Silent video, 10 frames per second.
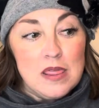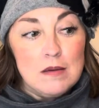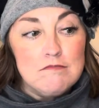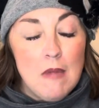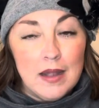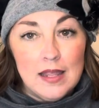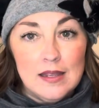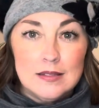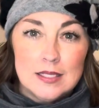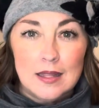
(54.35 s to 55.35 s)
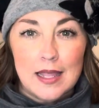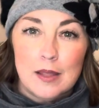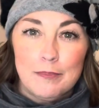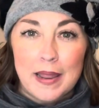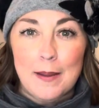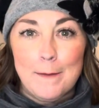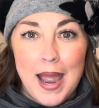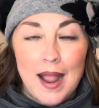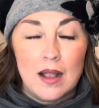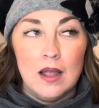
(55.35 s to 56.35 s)
the money until I can pay him
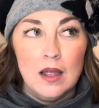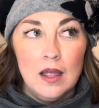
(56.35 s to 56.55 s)
back?